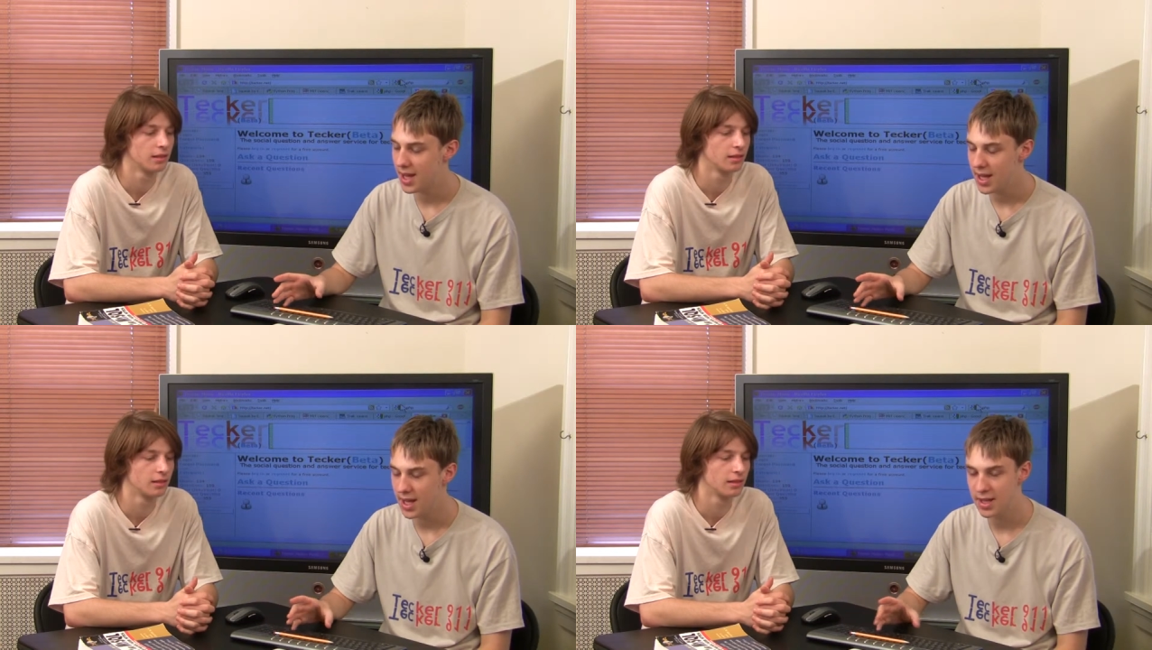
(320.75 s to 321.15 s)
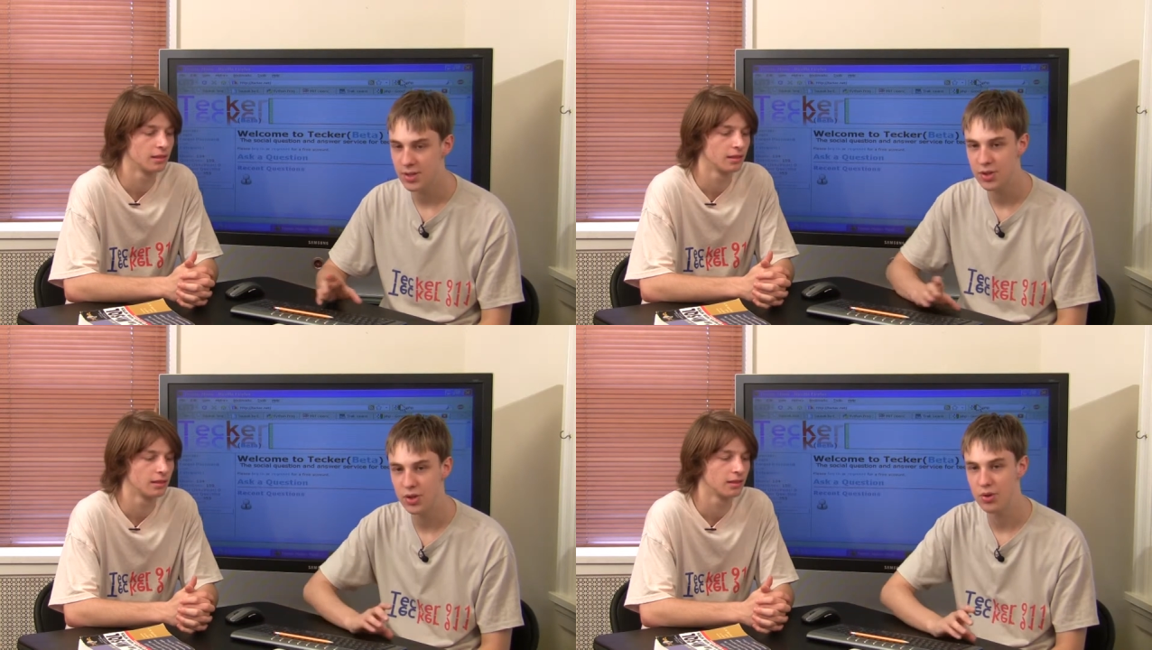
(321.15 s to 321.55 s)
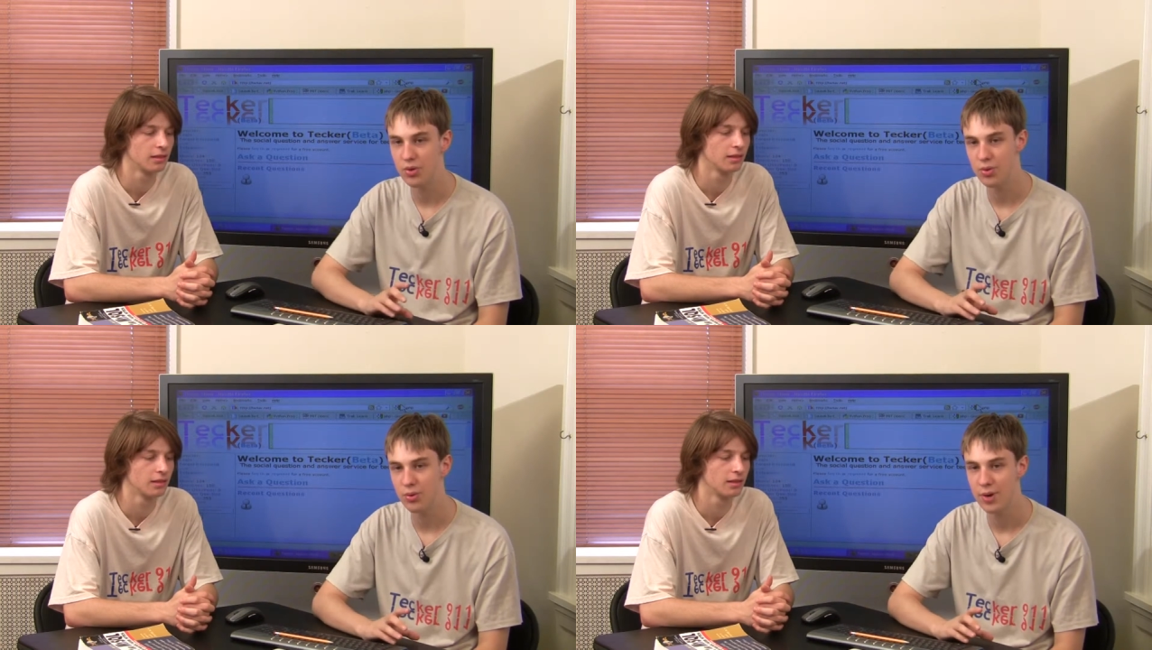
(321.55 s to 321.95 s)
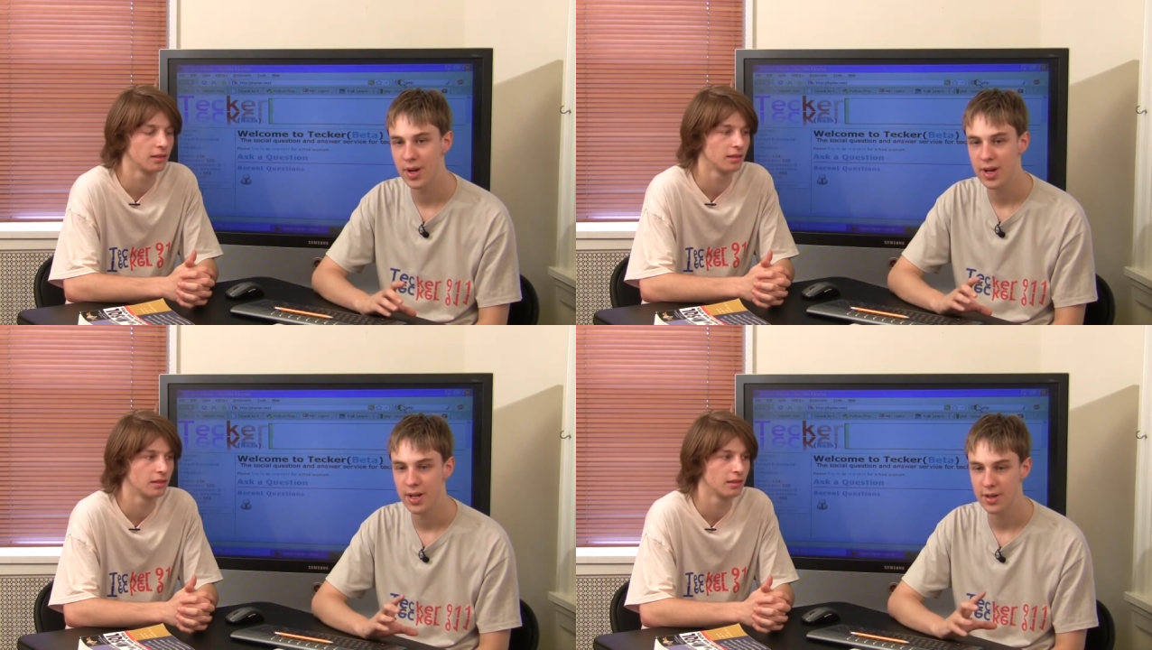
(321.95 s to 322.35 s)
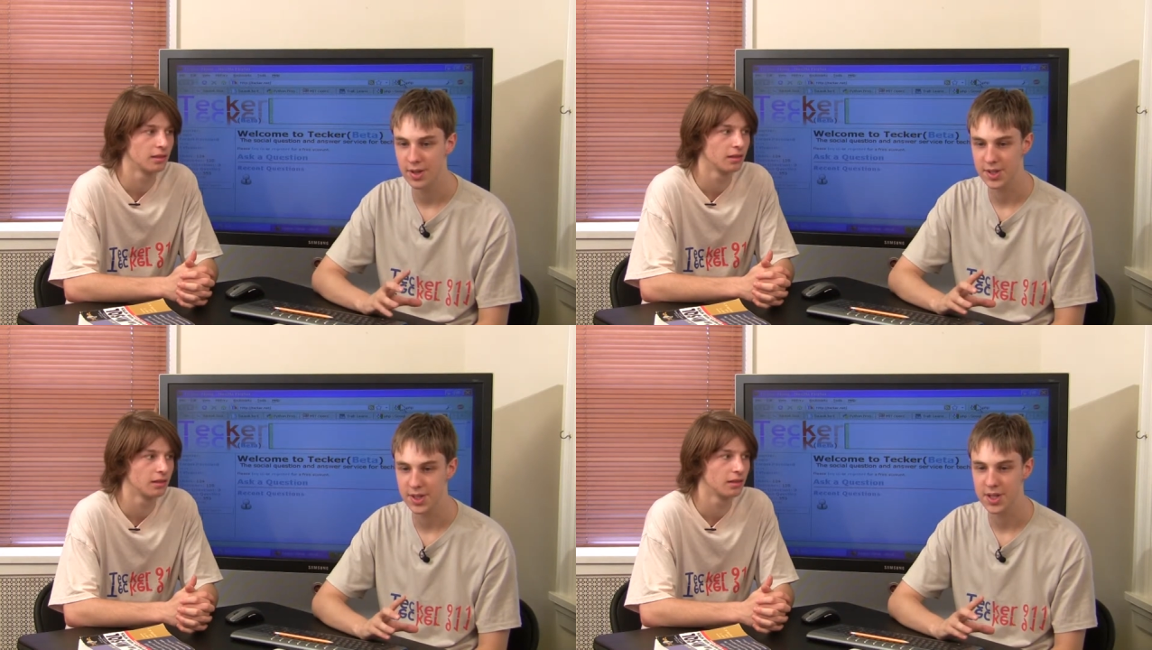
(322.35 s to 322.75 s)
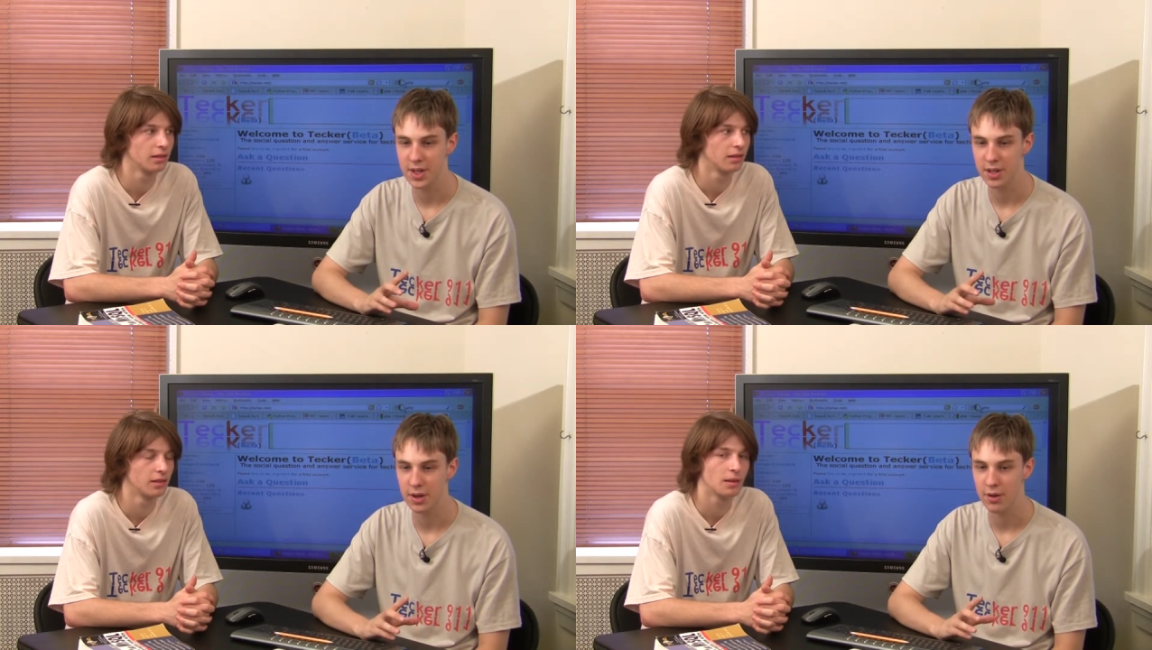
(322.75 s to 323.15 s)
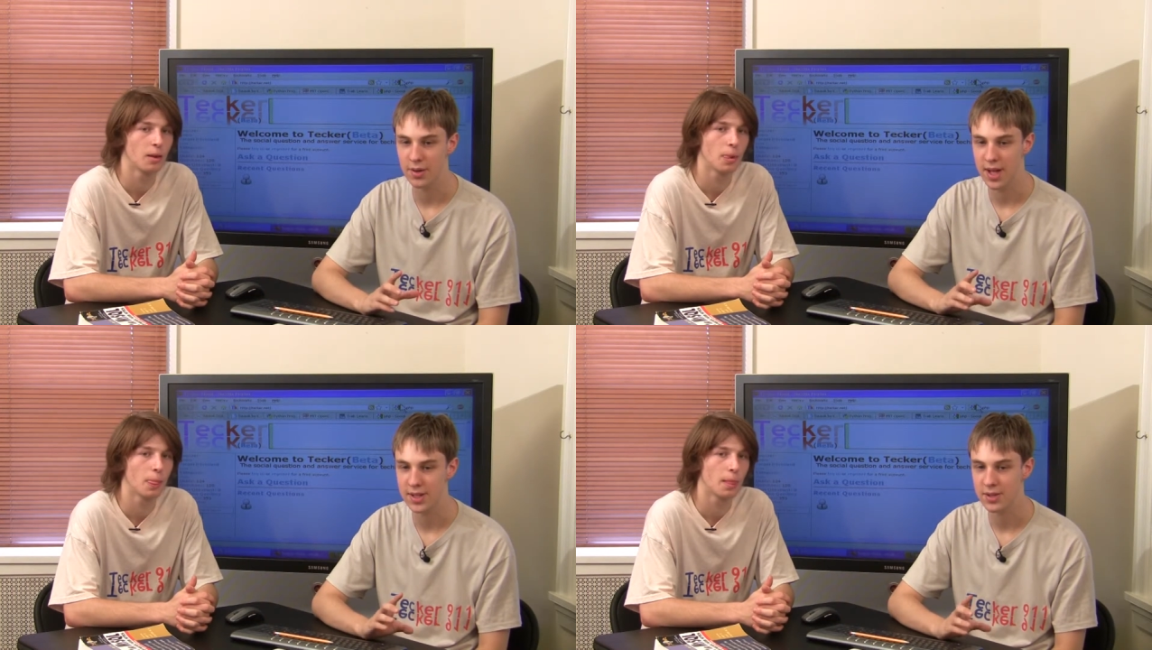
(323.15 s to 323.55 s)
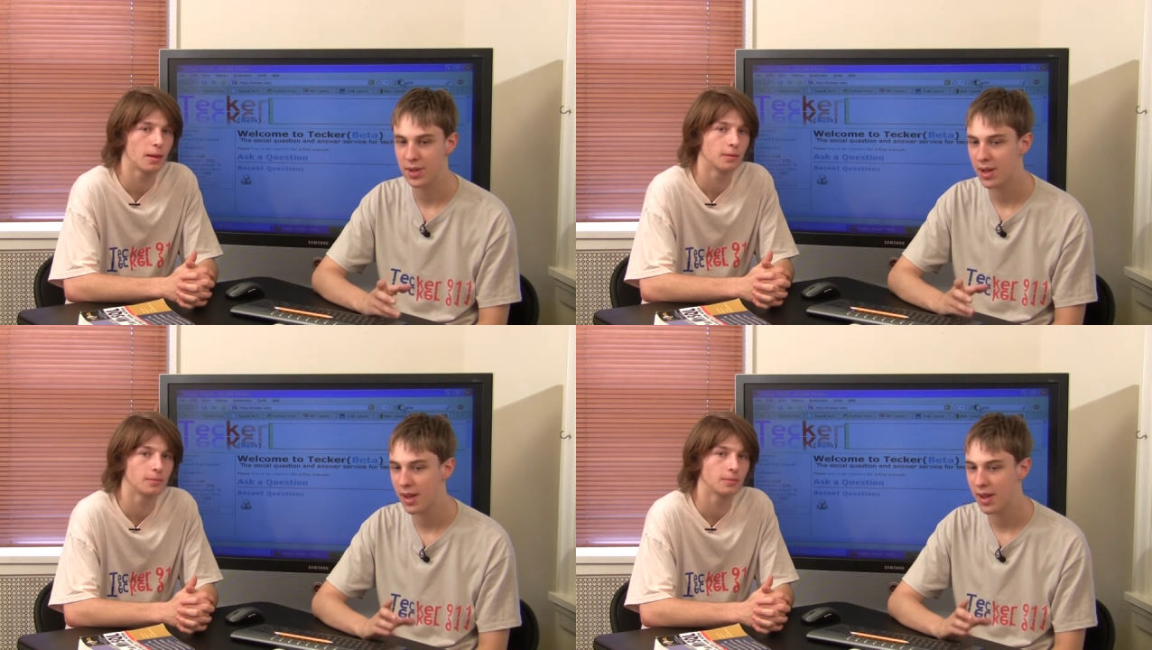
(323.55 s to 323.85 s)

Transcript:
Speaker 1: into your existing code. That's